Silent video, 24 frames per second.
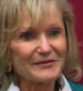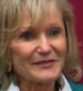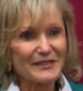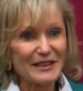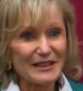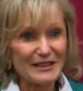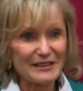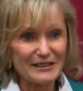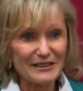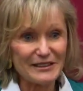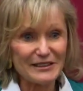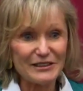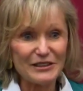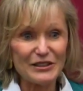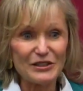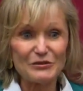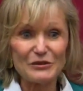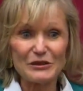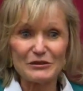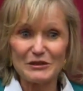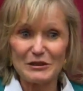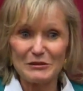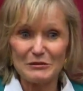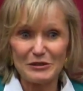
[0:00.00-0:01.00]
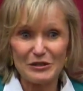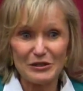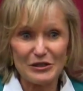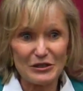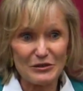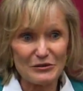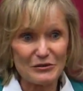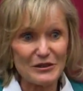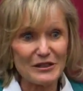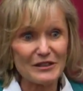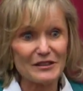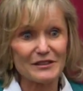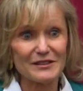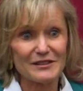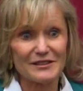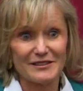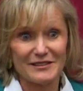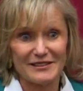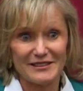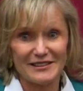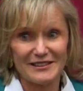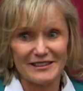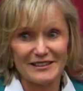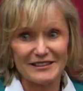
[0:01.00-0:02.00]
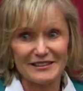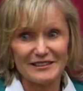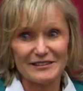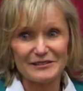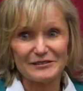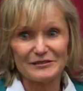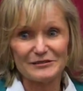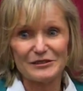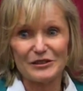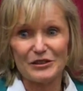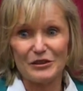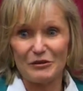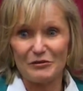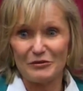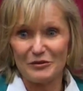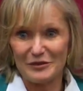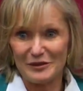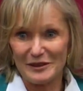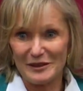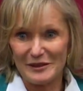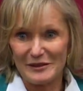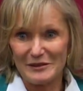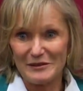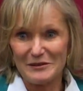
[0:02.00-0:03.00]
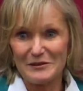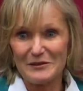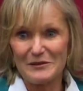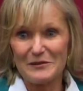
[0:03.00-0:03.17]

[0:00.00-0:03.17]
And we've come a long way since then, hopefully.